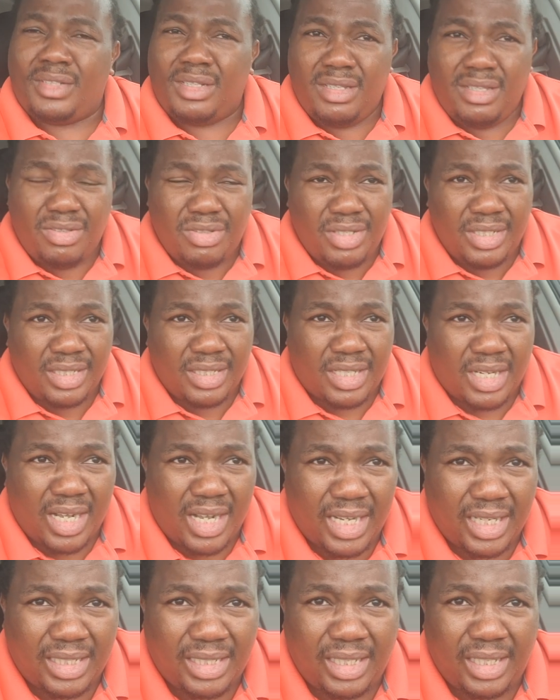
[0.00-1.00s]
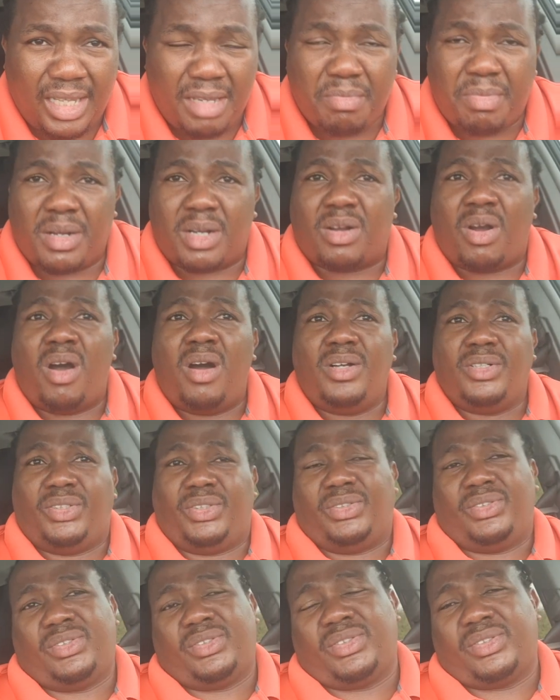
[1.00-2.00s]
you incurred labor
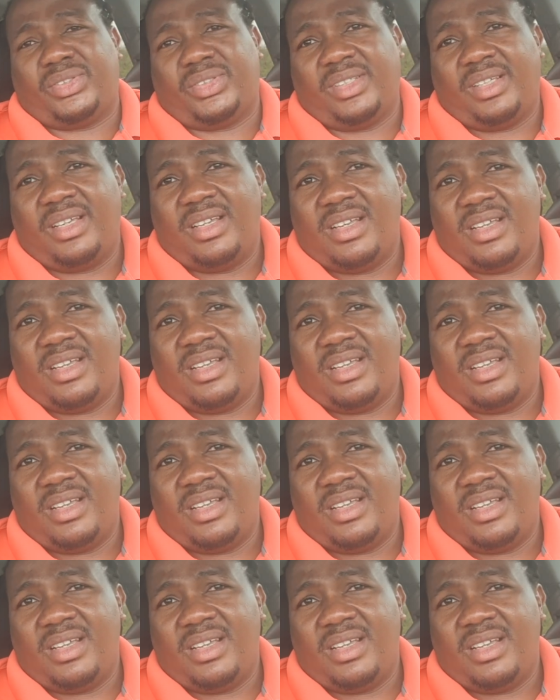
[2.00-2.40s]
costs,